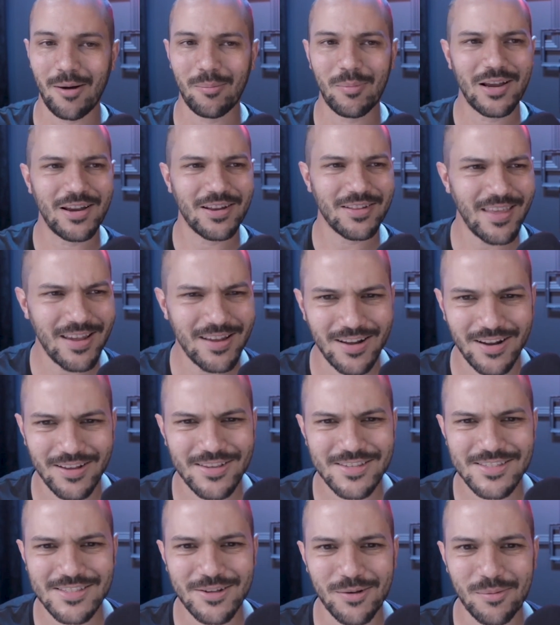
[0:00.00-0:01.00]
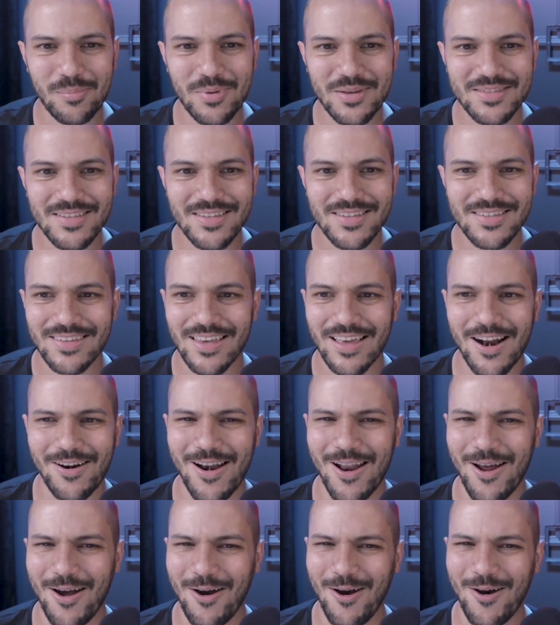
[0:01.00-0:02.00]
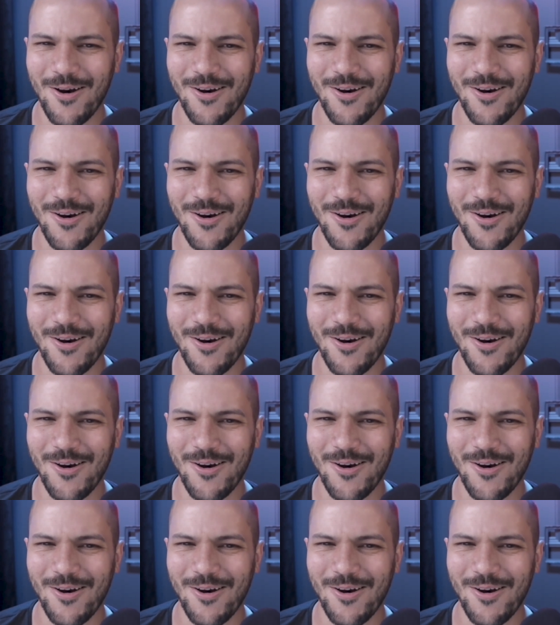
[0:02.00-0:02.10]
I'm like, are they still in business? I don't know.